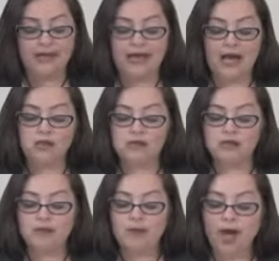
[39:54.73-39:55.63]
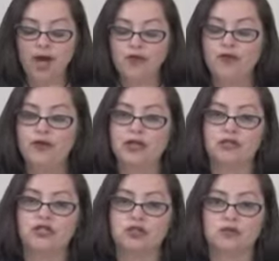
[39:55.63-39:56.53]
Now, some other
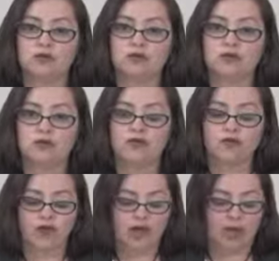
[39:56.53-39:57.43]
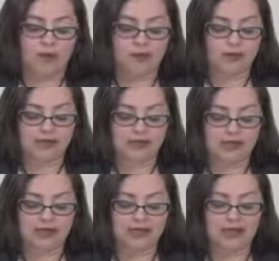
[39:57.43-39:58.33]
issues for copyrights
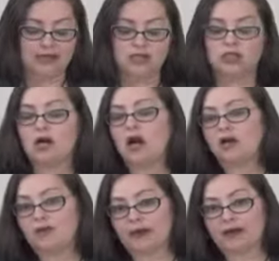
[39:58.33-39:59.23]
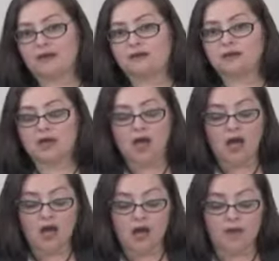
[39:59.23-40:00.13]
that I'd like to talk about,
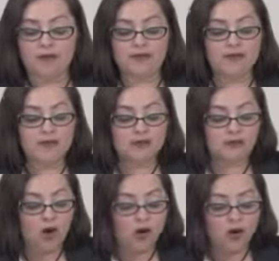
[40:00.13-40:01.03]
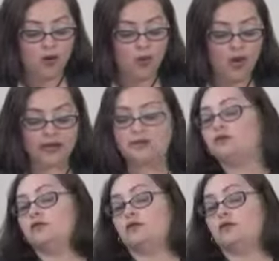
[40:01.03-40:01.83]
and these are a wide